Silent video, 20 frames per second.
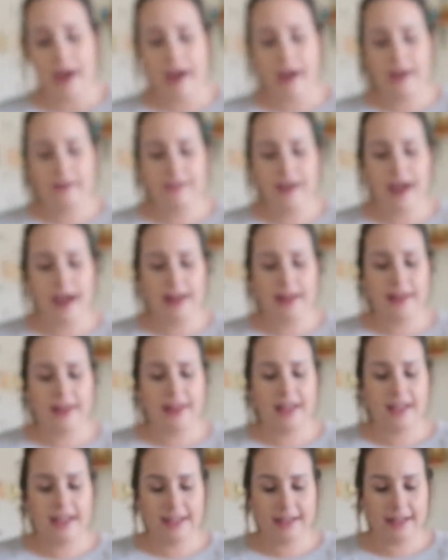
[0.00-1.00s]
I have had
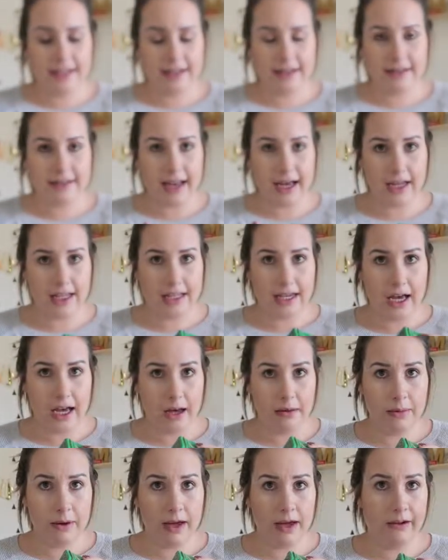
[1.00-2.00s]
this exact
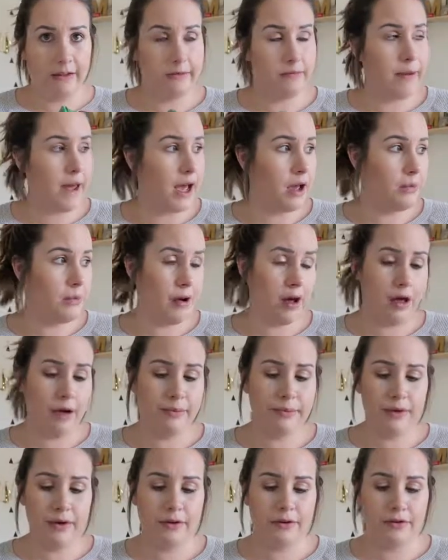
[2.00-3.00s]
tub of
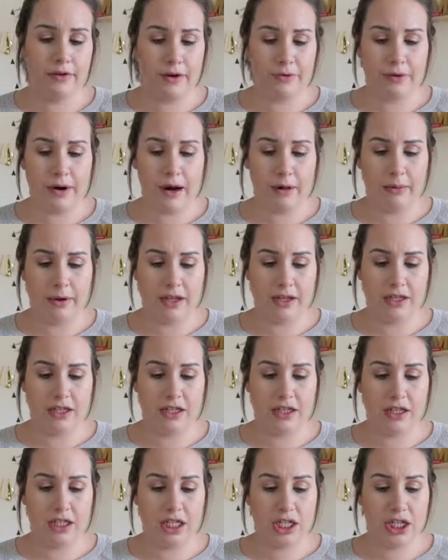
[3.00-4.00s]
Balm for probably
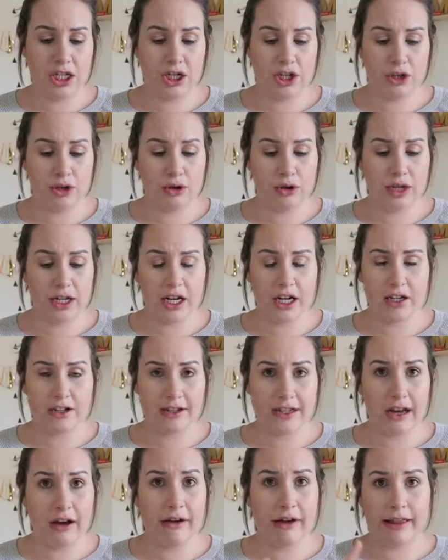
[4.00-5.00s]
2 years
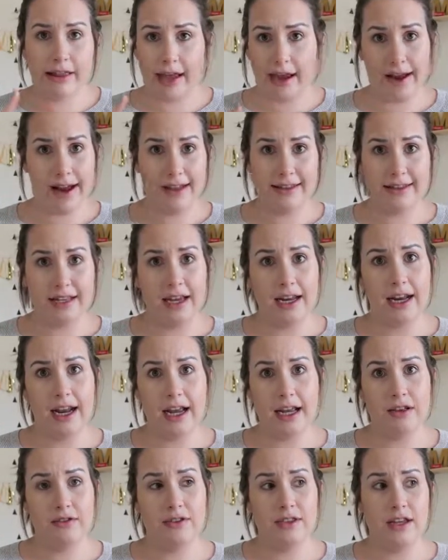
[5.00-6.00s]
now, and like I said, I
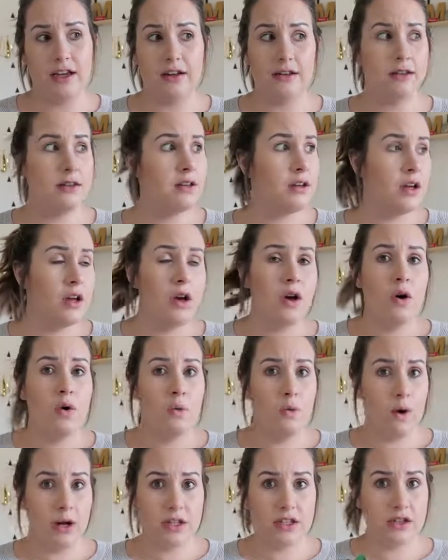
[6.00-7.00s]
use it
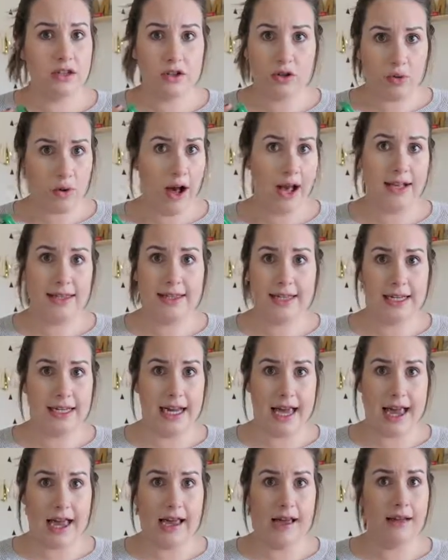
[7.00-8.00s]
once or twice a
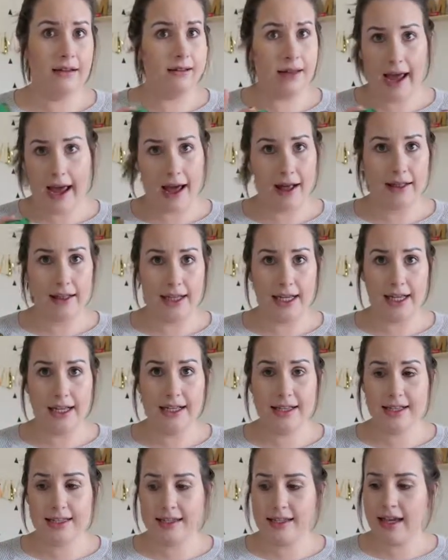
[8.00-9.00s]
day at
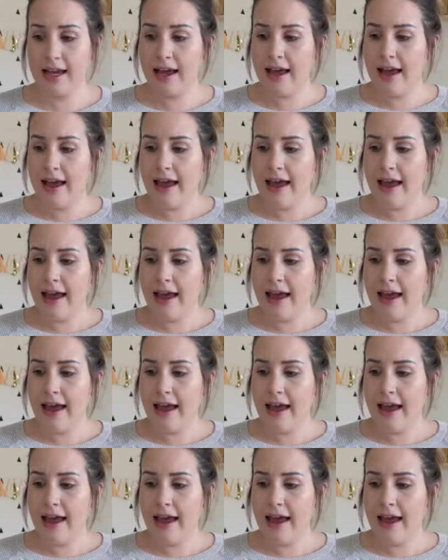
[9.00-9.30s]
least,